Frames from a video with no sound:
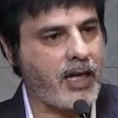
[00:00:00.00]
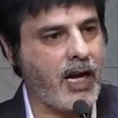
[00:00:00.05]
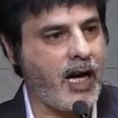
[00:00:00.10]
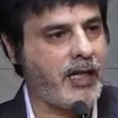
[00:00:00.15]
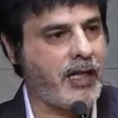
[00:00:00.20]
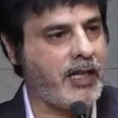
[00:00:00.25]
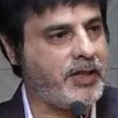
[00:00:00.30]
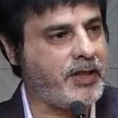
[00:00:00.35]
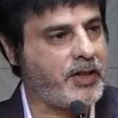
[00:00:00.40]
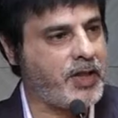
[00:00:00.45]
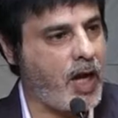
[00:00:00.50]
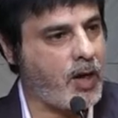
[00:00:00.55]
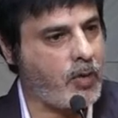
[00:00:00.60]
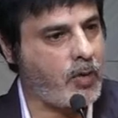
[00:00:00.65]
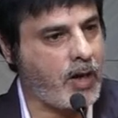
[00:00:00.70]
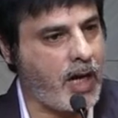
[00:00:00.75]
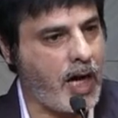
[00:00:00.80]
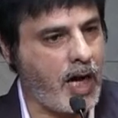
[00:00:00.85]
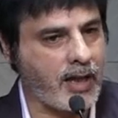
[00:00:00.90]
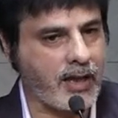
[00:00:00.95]
Khan and Shah
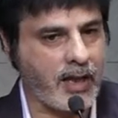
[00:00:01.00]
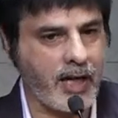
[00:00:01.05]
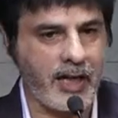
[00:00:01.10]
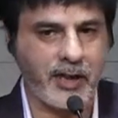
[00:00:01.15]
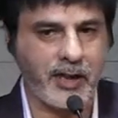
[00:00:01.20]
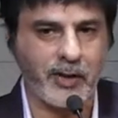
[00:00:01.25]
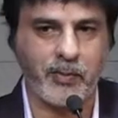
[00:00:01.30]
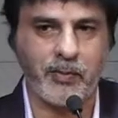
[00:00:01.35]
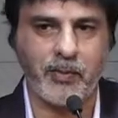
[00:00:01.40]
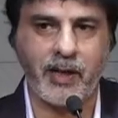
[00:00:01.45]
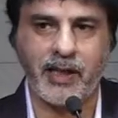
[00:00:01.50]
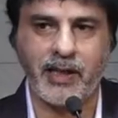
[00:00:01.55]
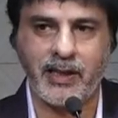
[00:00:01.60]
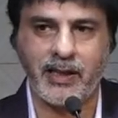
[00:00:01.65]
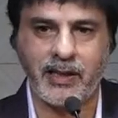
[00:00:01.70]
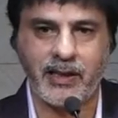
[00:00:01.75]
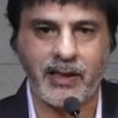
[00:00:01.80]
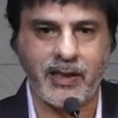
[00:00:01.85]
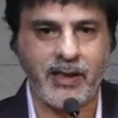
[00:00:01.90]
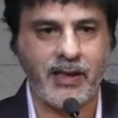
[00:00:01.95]
Rukh Khan kind of money.
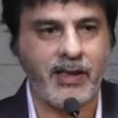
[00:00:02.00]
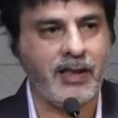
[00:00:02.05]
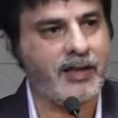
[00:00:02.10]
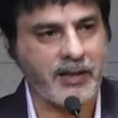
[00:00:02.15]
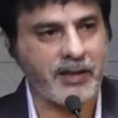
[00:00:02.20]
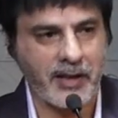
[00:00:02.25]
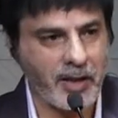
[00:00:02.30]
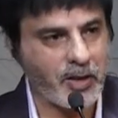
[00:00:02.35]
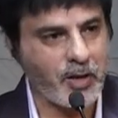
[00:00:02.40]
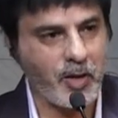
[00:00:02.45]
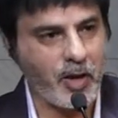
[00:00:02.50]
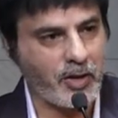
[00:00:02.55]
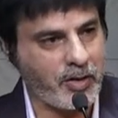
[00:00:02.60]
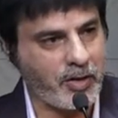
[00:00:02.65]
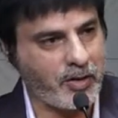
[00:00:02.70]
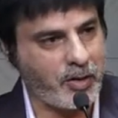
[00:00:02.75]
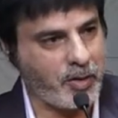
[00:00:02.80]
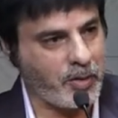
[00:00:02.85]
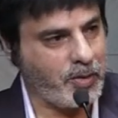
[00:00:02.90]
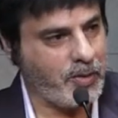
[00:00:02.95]
That's not
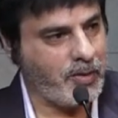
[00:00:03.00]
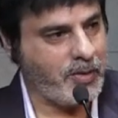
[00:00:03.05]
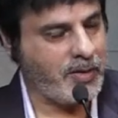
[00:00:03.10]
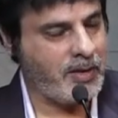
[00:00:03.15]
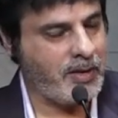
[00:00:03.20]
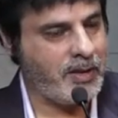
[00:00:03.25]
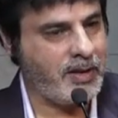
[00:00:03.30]
true.